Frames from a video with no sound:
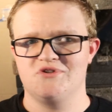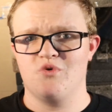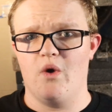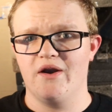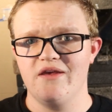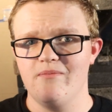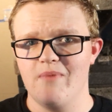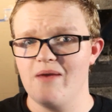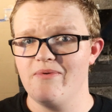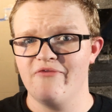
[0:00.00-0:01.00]
$20,
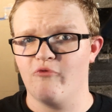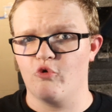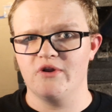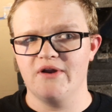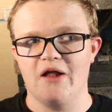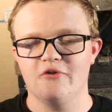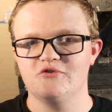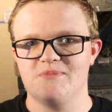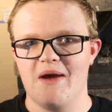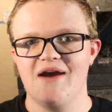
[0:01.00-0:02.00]
maybe
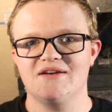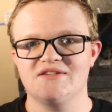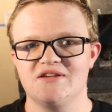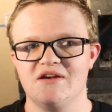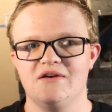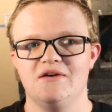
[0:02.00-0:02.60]
$40 max,